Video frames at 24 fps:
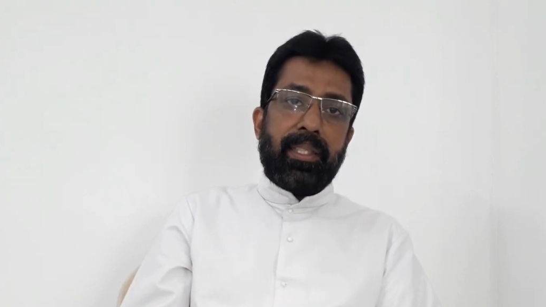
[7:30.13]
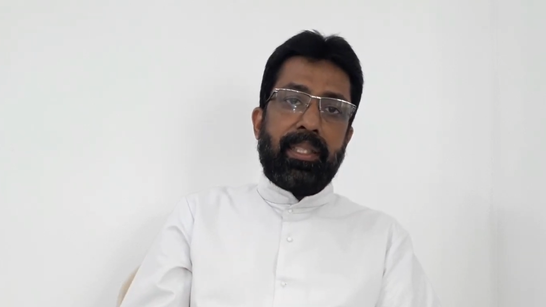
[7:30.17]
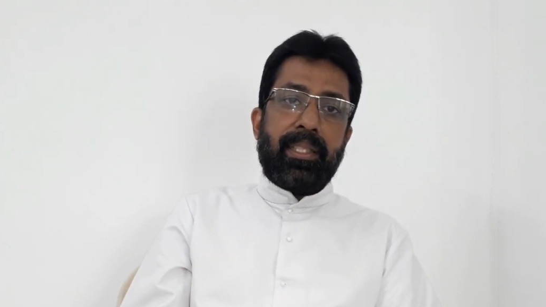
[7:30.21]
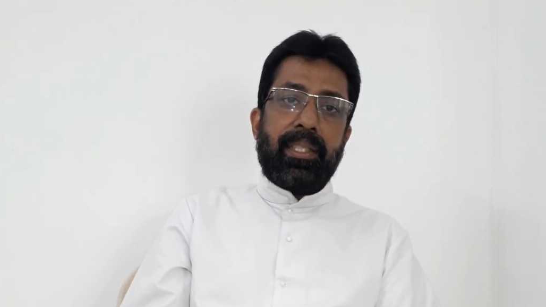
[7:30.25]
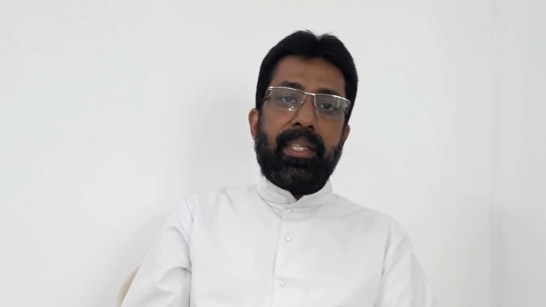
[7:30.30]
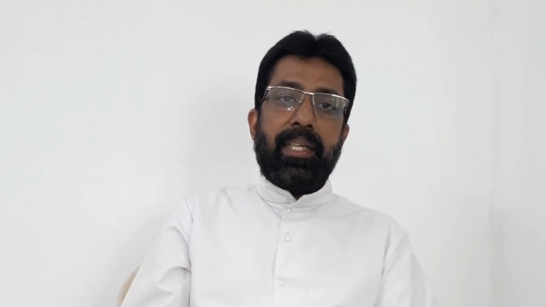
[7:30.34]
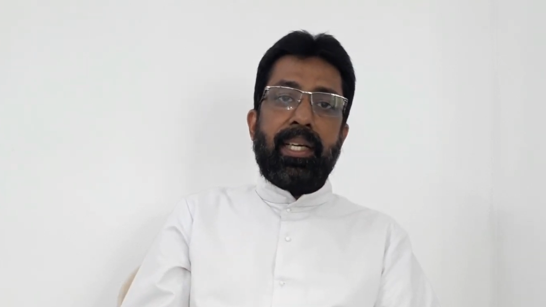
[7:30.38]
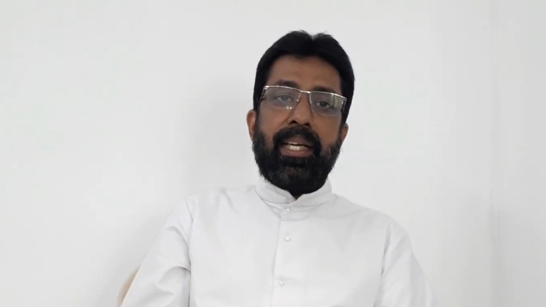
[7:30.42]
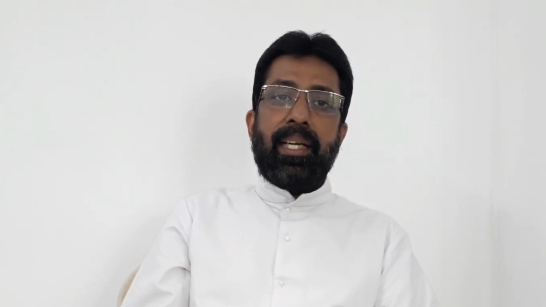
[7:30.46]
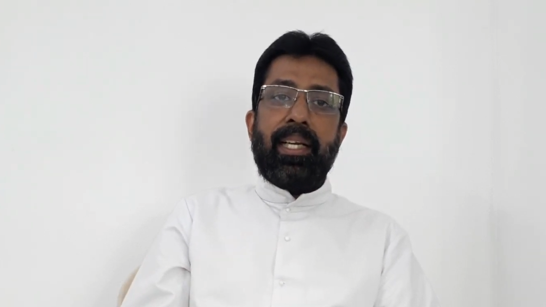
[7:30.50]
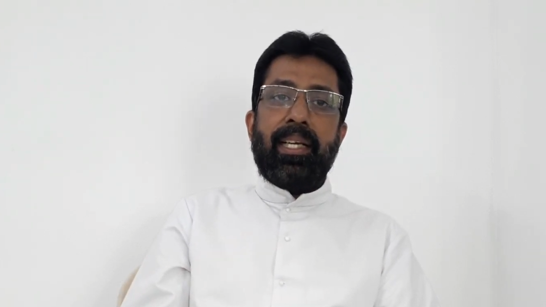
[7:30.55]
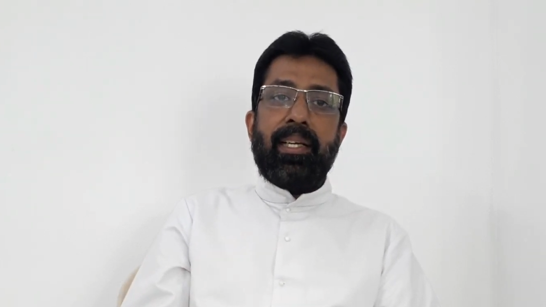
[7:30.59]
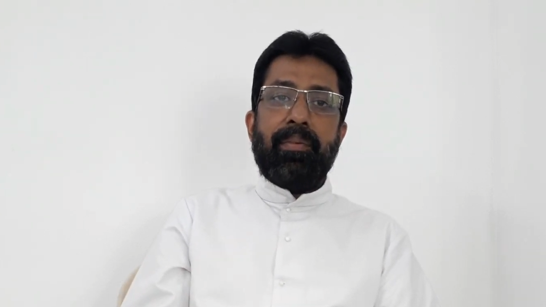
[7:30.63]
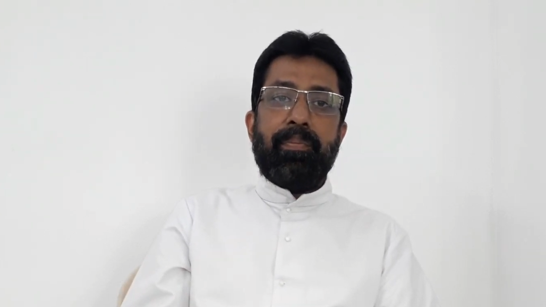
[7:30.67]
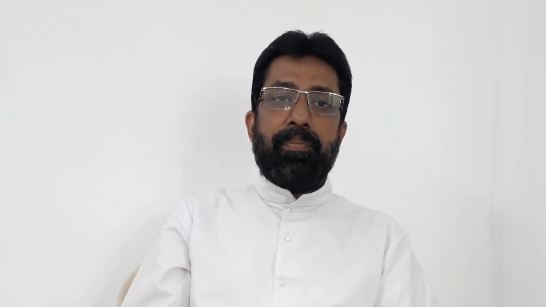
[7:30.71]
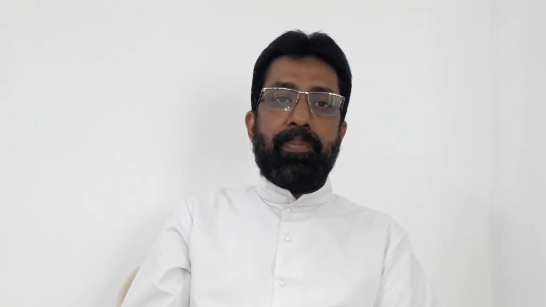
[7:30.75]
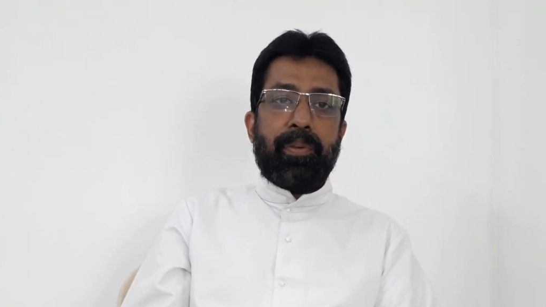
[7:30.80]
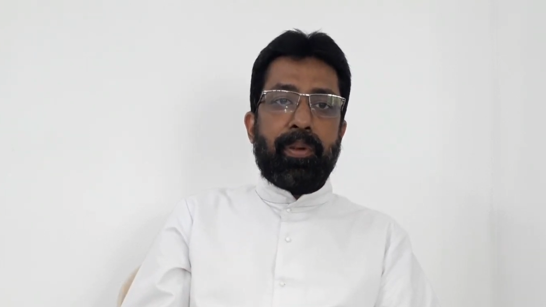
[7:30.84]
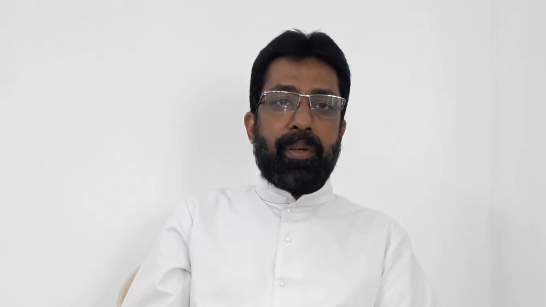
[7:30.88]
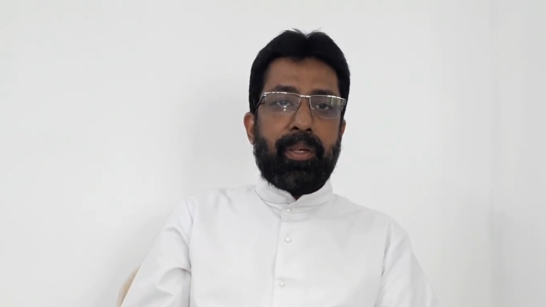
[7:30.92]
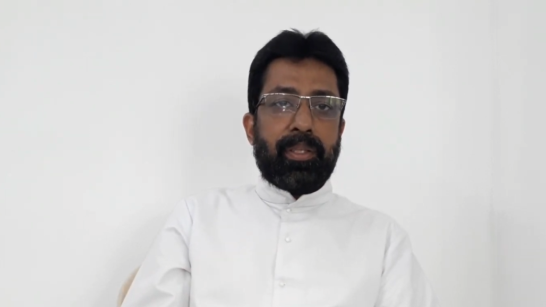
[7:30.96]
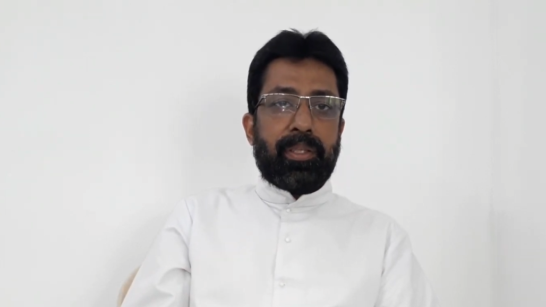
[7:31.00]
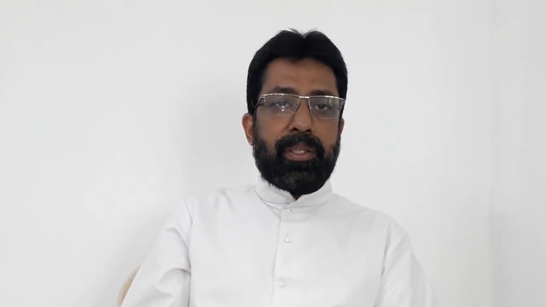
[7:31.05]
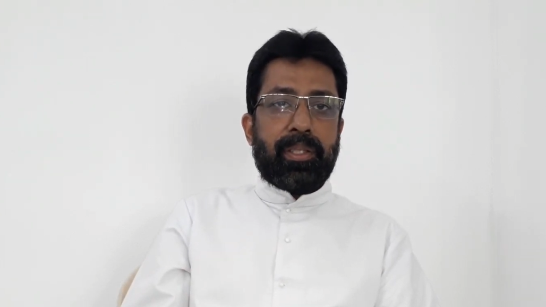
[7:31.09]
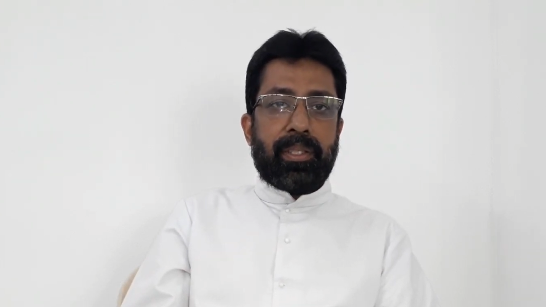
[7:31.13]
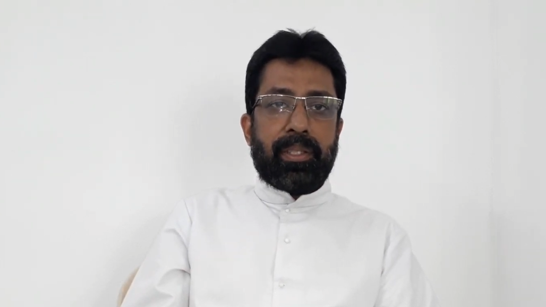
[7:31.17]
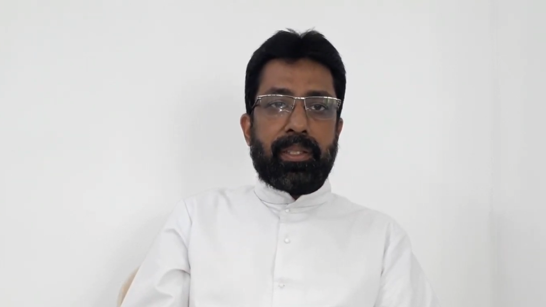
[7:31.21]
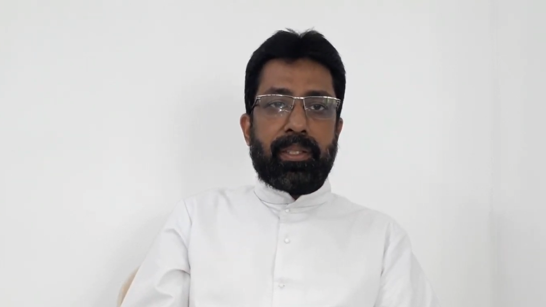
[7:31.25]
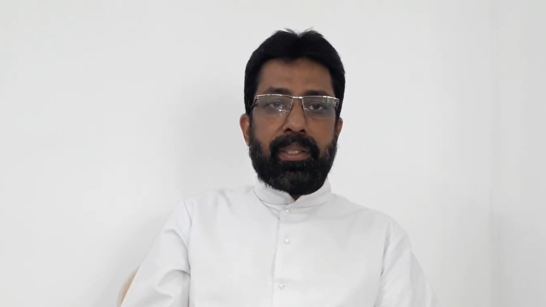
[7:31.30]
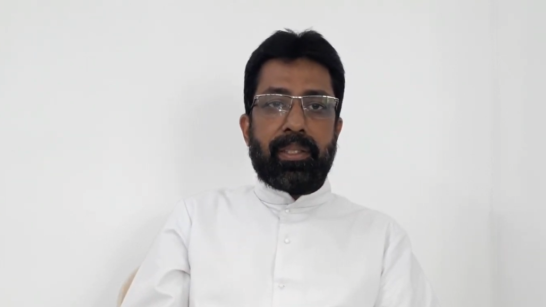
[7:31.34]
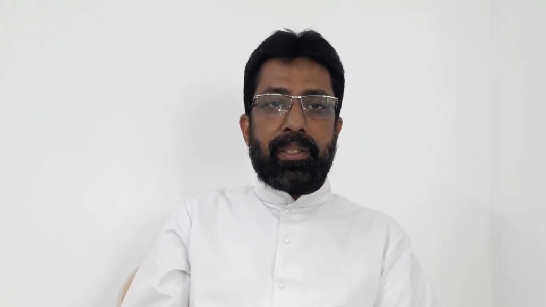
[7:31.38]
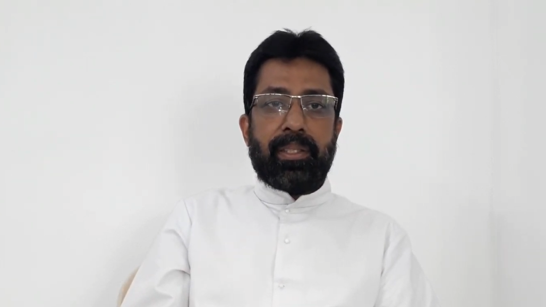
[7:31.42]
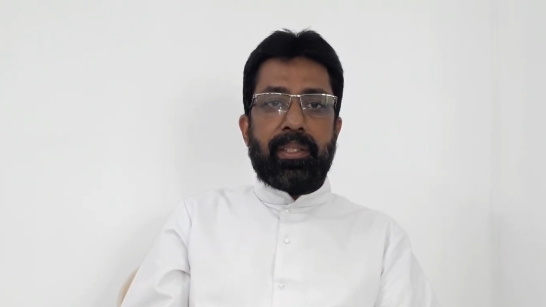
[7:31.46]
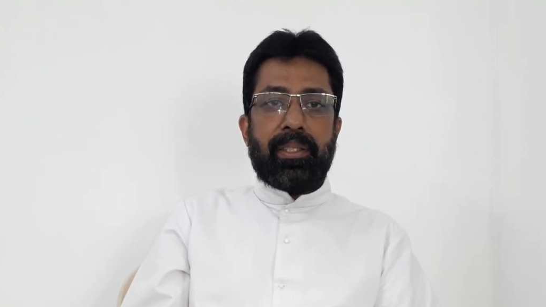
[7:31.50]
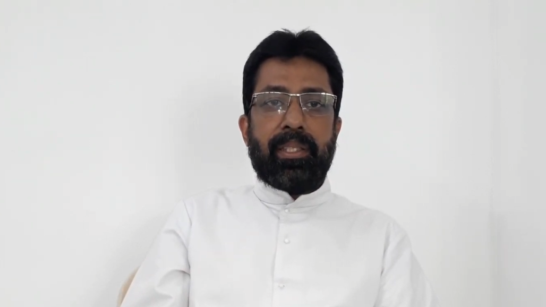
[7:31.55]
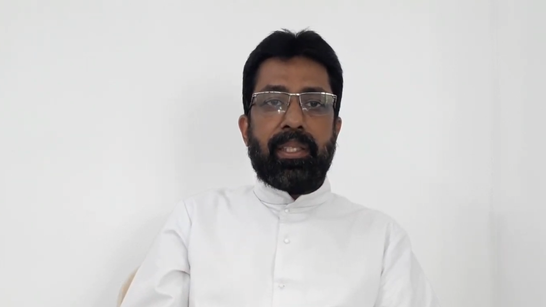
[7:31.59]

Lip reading: healing process,